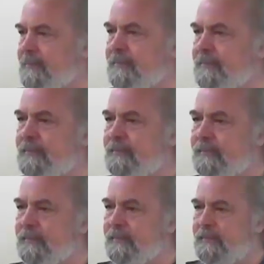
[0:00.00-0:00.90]

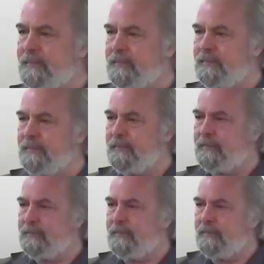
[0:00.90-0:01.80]

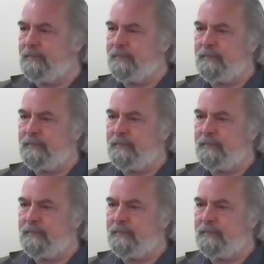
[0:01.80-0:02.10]
No one is speaking in this clip.